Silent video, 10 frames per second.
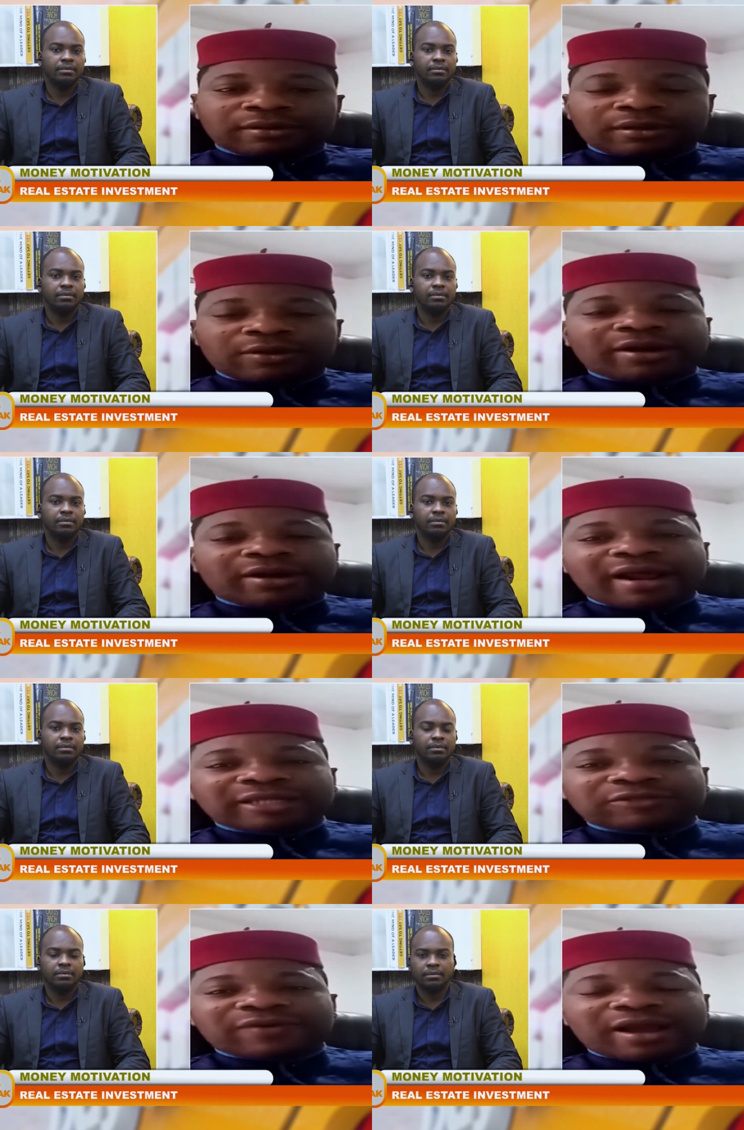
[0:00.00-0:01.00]
Speaker 1: Okay, that's
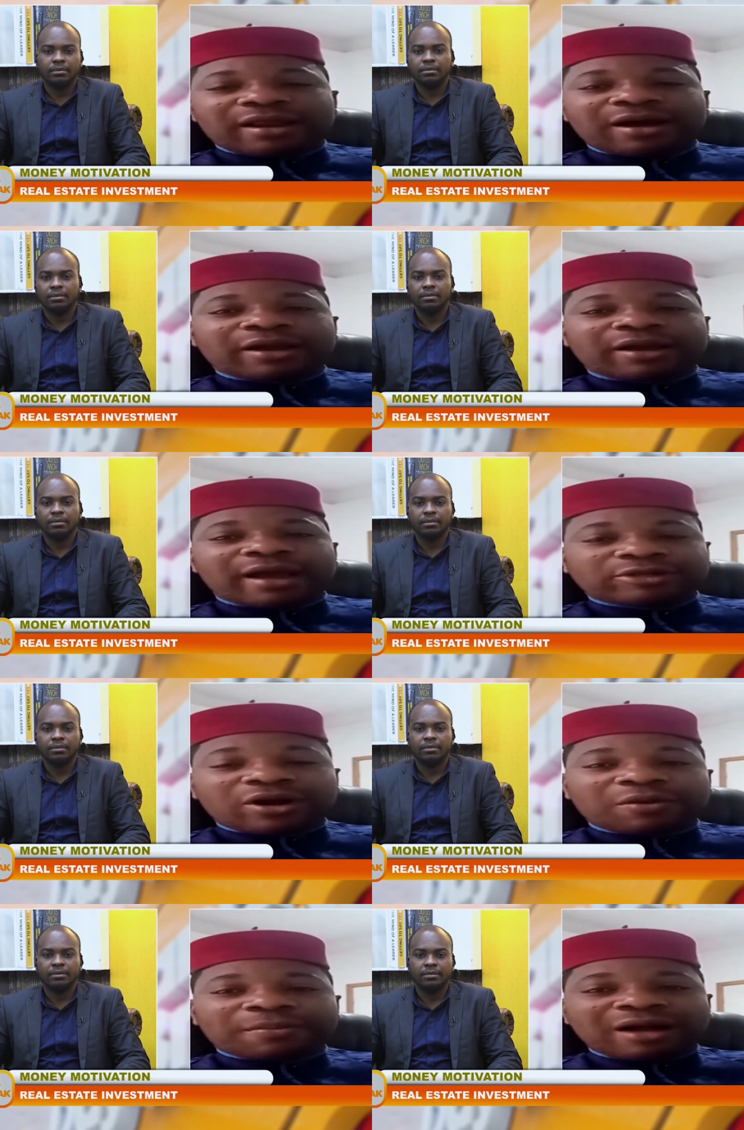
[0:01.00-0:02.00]
fine. Okay, I
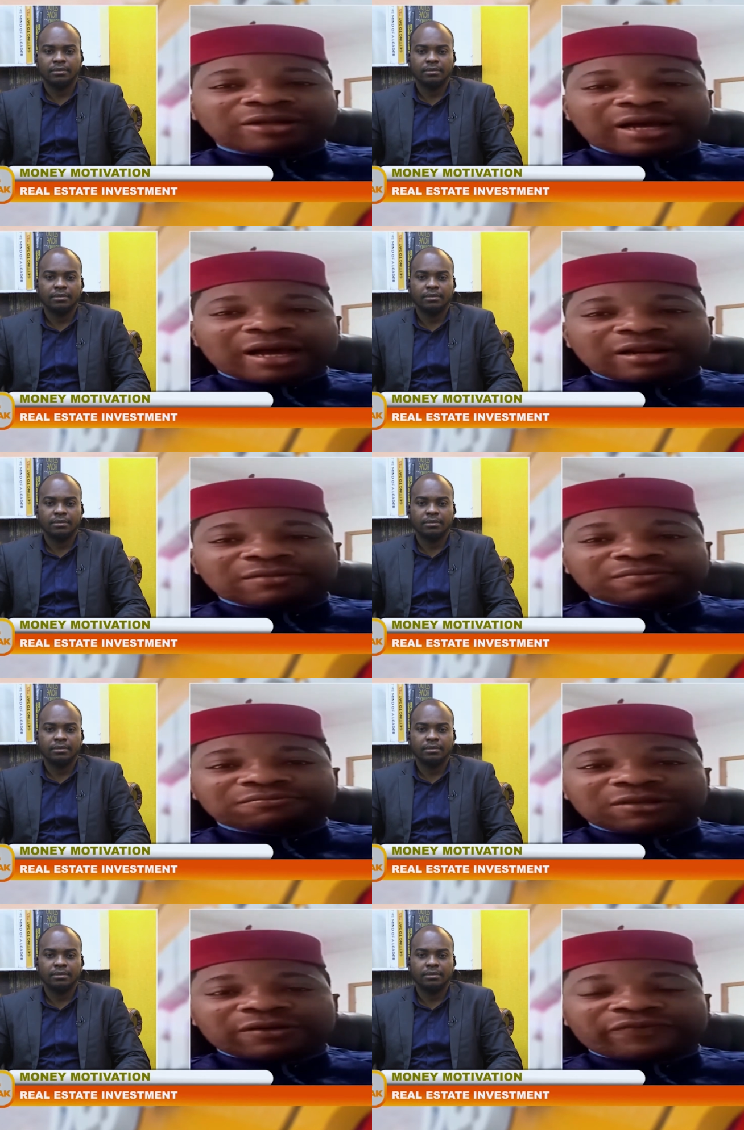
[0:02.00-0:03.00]
talked about, uh,
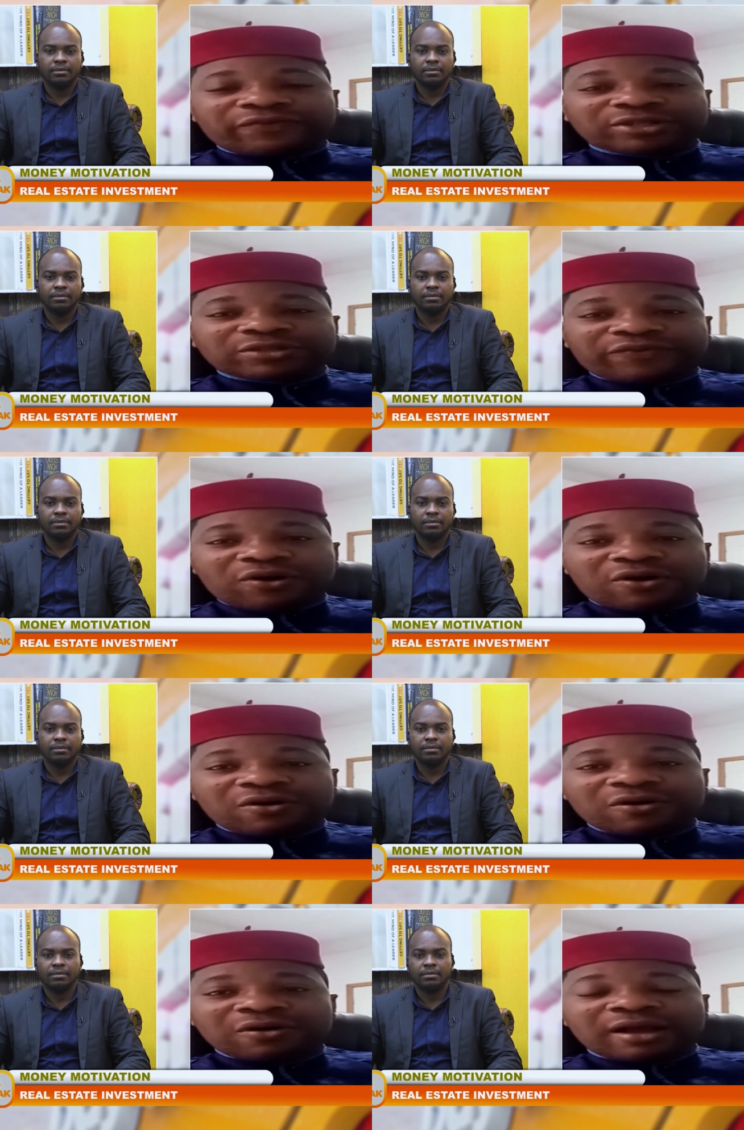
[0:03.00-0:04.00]
first of
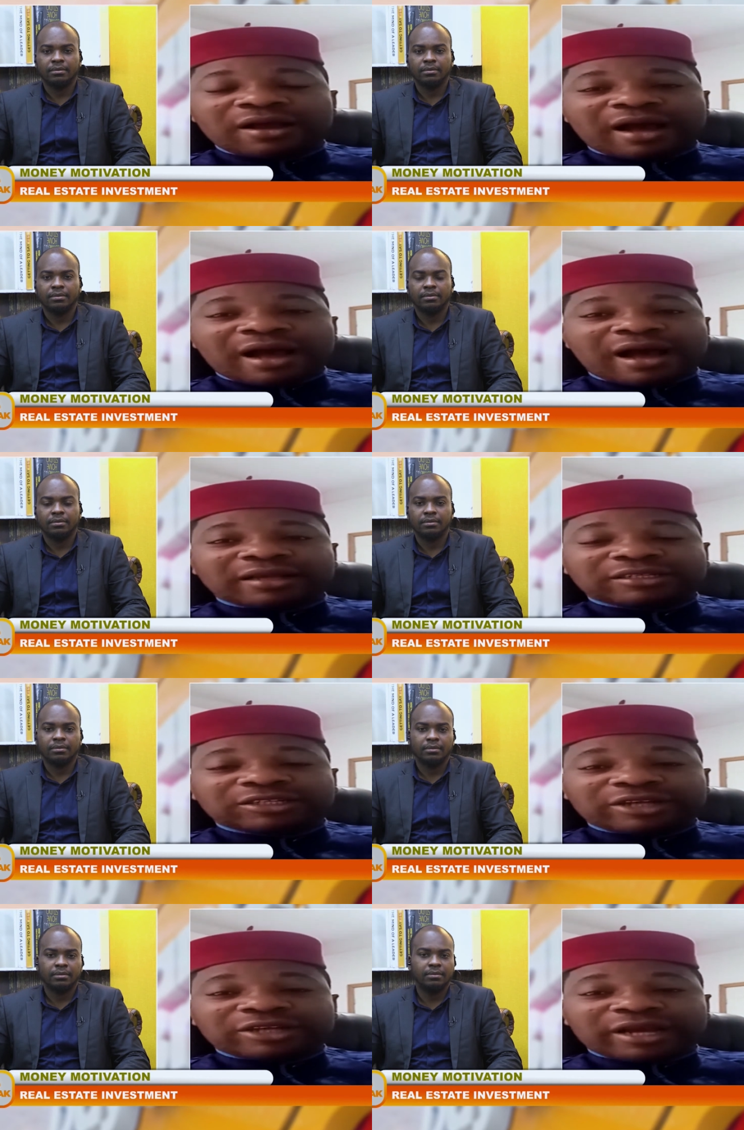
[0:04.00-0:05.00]
all, uh,
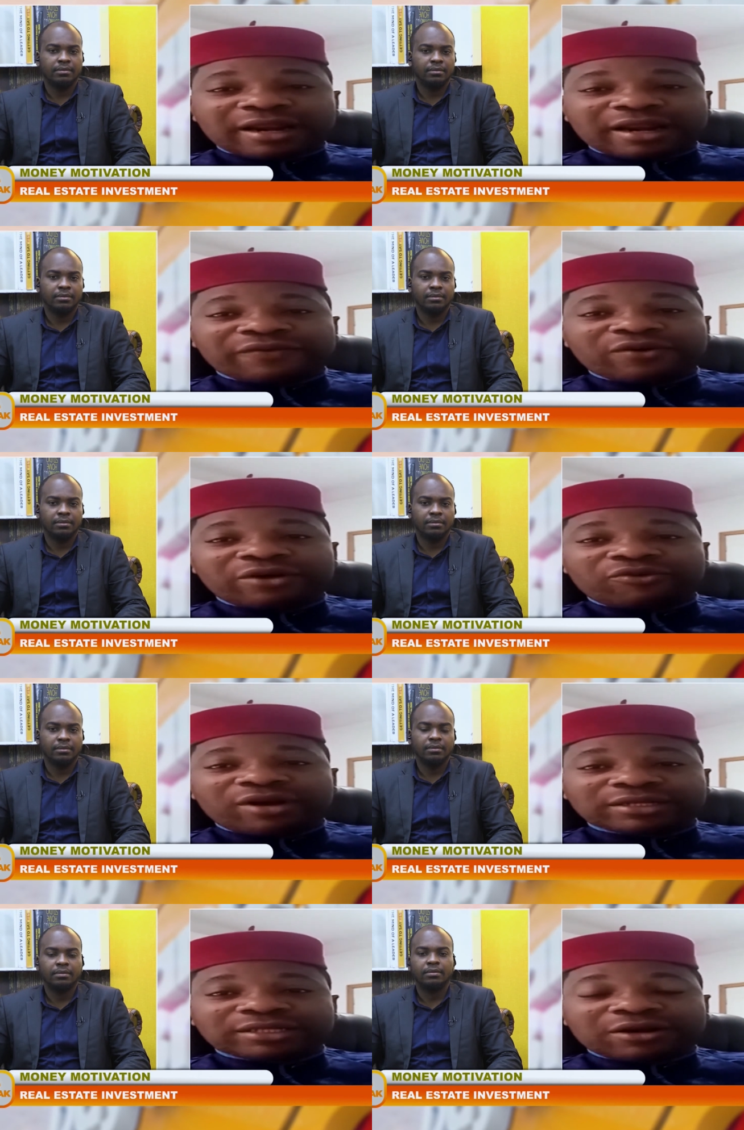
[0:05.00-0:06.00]
checking out for a real
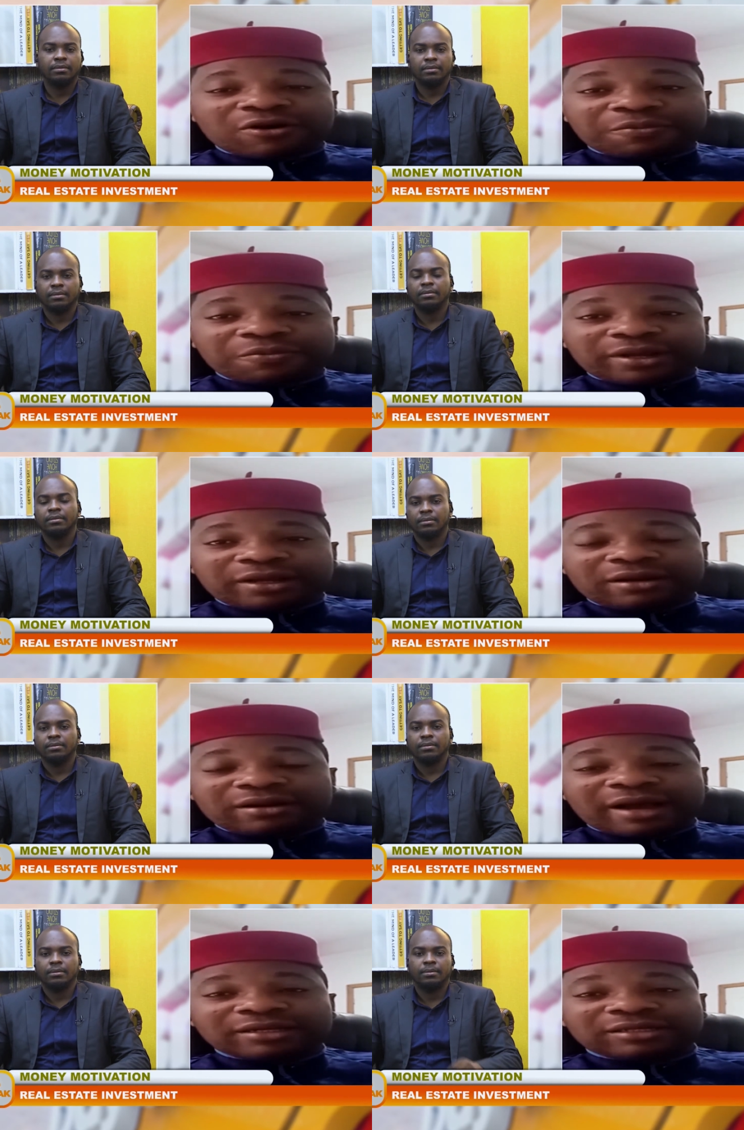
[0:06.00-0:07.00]
estate company that
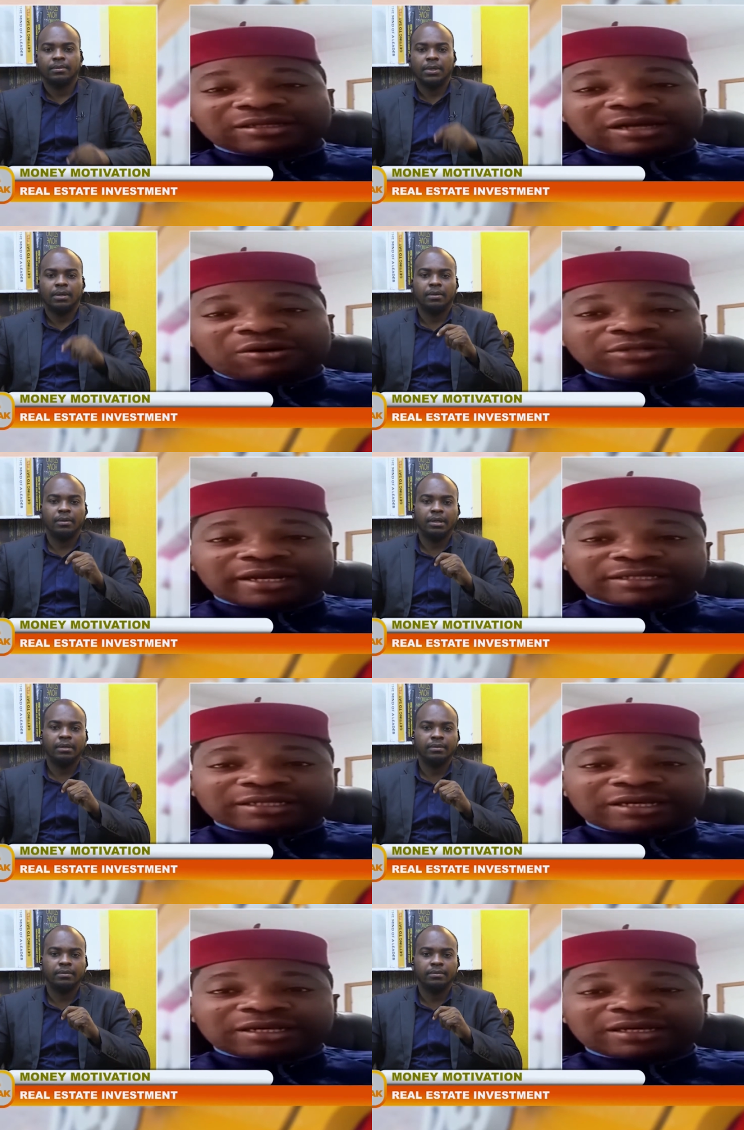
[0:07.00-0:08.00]
is authentic, okay.